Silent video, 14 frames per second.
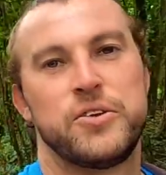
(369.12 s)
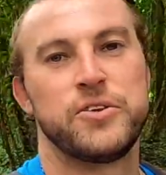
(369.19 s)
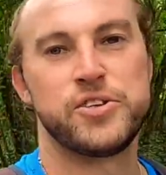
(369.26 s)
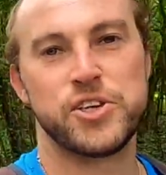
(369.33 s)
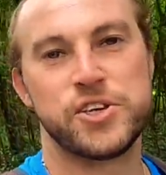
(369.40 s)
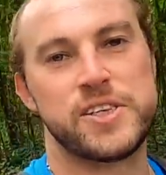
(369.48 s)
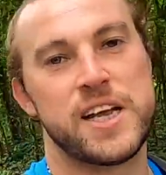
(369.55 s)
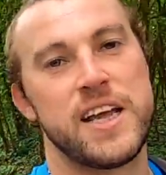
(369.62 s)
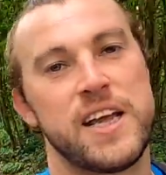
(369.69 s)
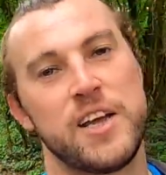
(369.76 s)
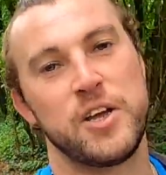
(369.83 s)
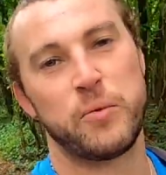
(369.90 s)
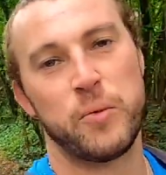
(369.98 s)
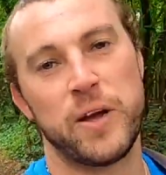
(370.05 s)

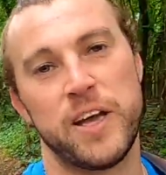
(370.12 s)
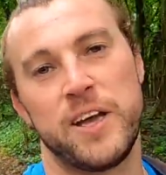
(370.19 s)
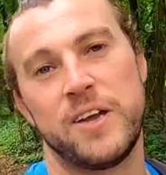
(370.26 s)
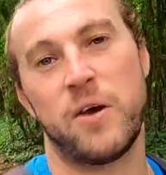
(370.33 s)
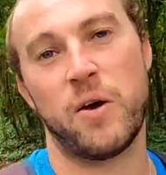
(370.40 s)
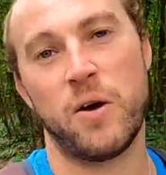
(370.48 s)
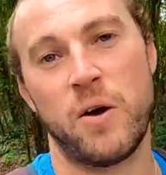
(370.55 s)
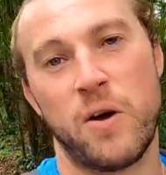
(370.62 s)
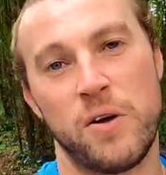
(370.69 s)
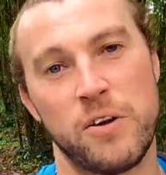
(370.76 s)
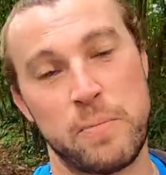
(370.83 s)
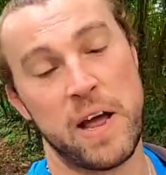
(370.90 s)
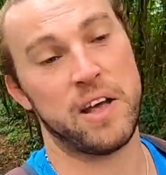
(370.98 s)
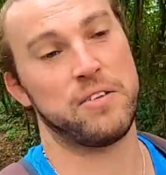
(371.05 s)
Today we're on
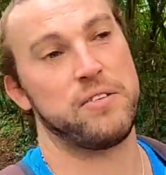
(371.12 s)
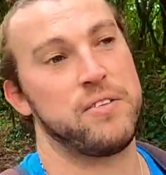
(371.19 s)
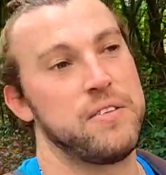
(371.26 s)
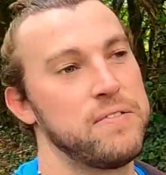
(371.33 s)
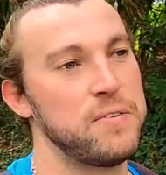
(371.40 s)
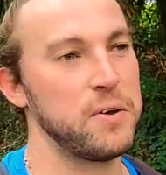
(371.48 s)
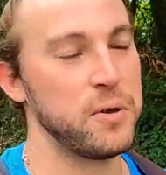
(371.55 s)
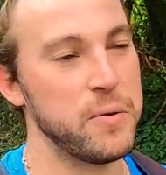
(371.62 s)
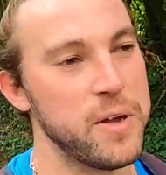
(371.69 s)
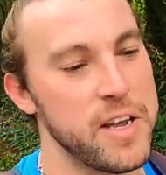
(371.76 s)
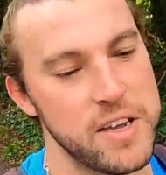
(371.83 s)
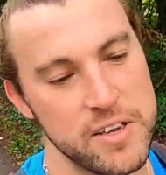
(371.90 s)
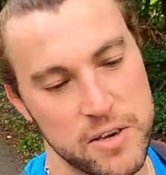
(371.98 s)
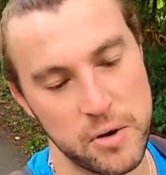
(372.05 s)
a path
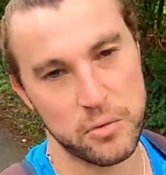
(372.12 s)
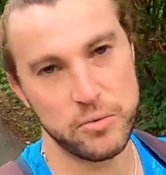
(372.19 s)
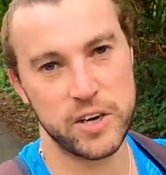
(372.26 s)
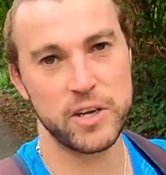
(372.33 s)
following an old